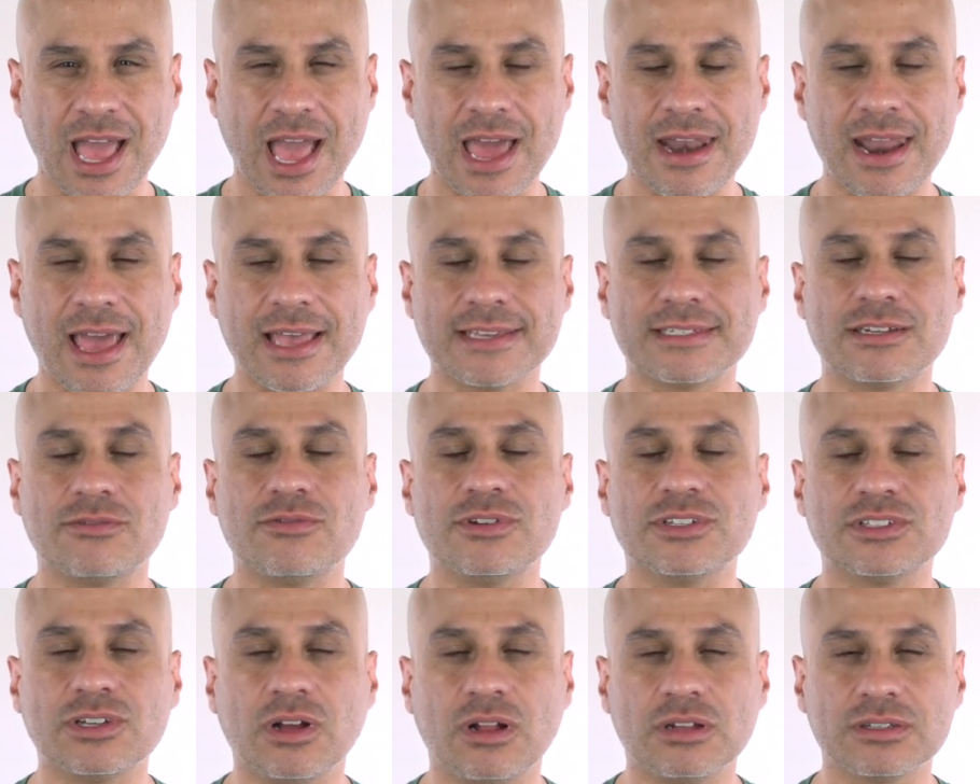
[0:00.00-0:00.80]
and as a
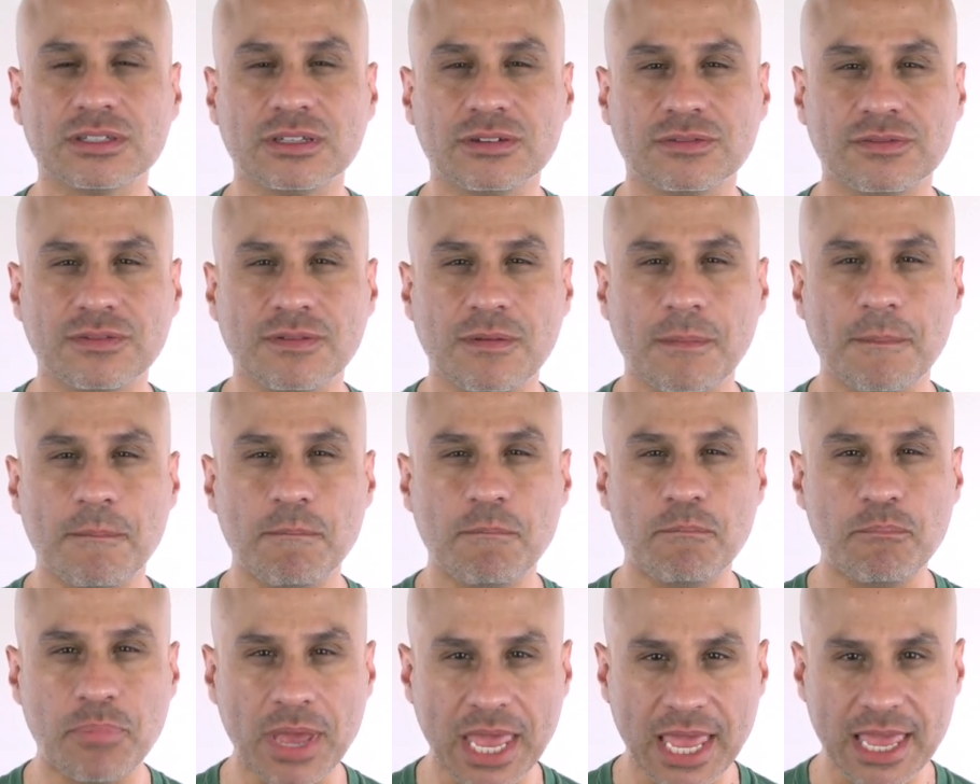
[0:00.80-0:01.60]
result of
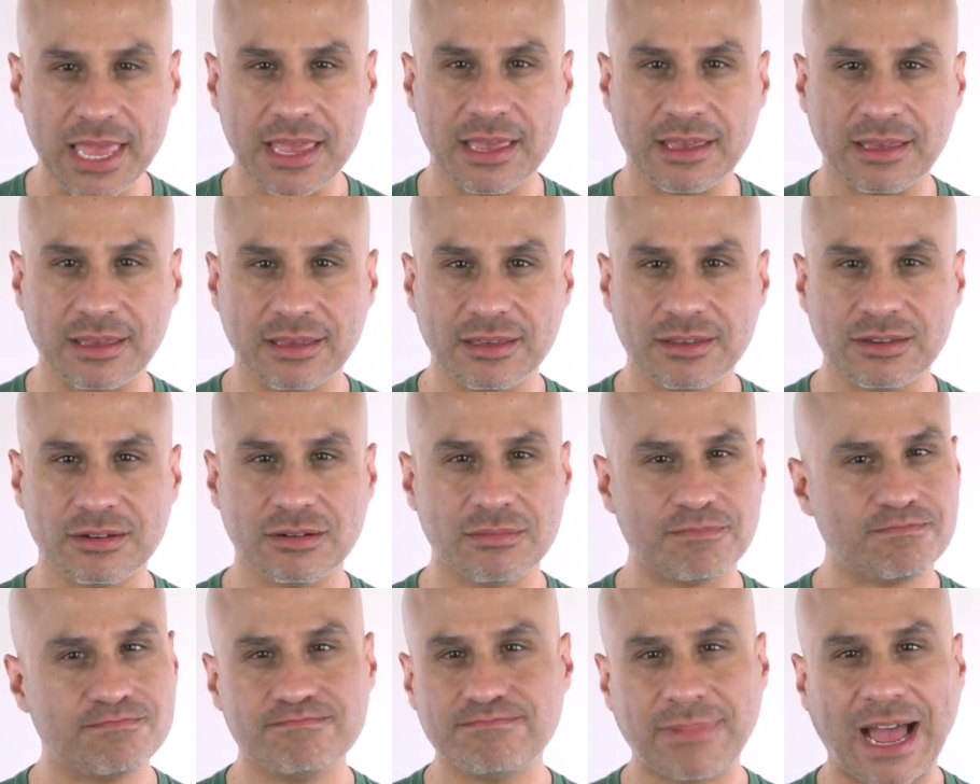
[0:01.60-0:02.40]
being
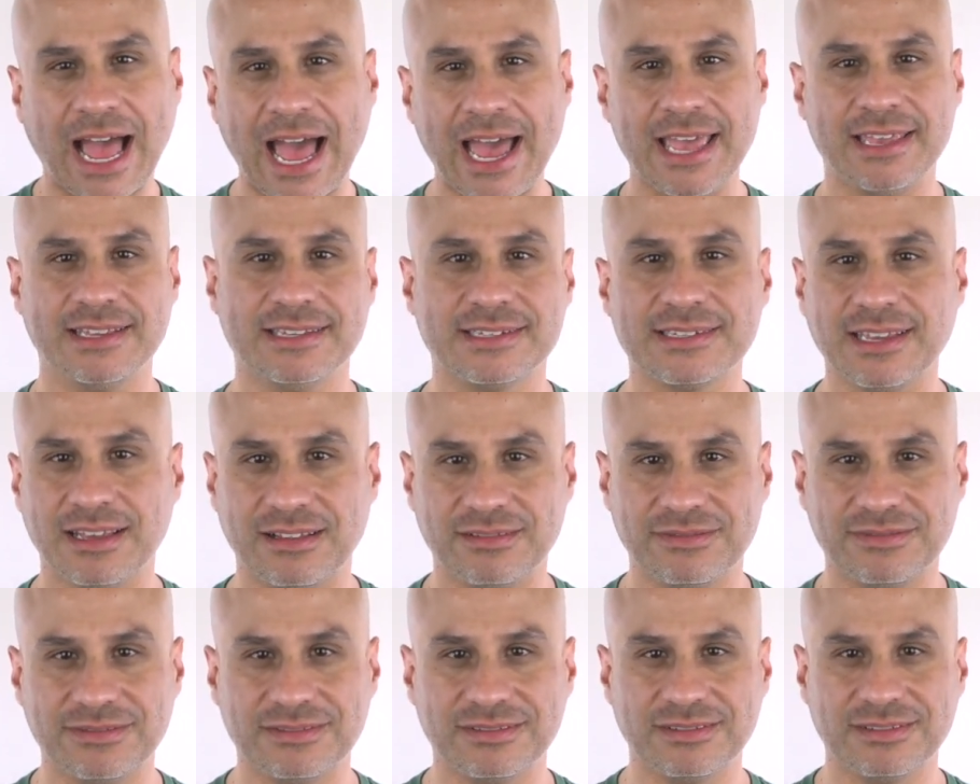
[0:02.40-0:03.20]
your highest
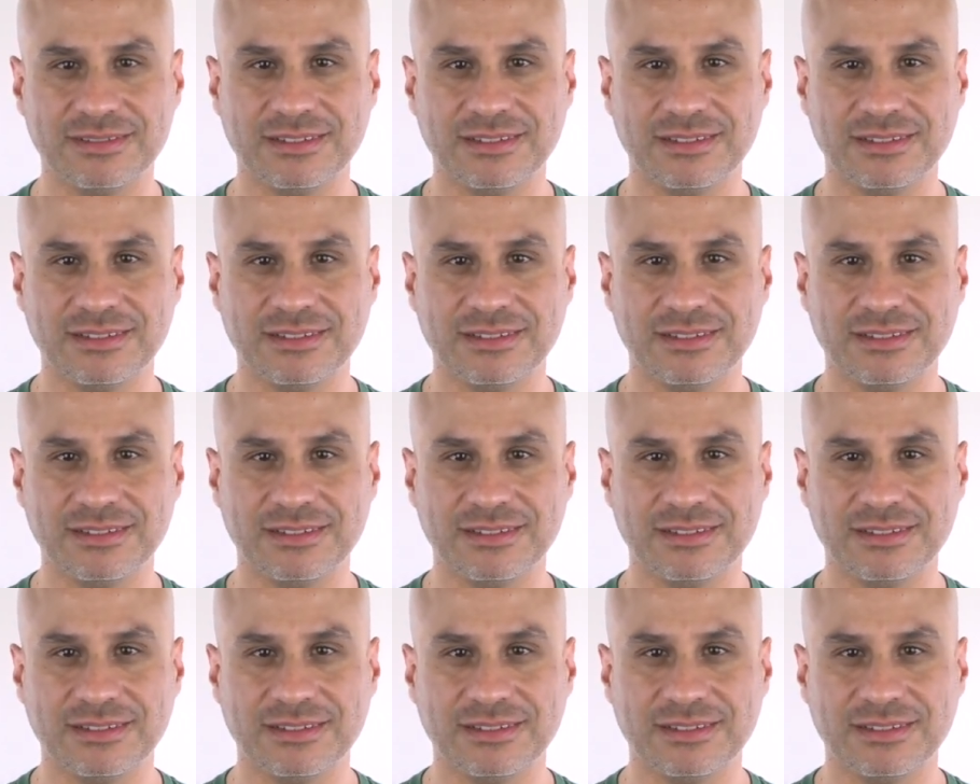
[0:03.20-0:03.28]
self,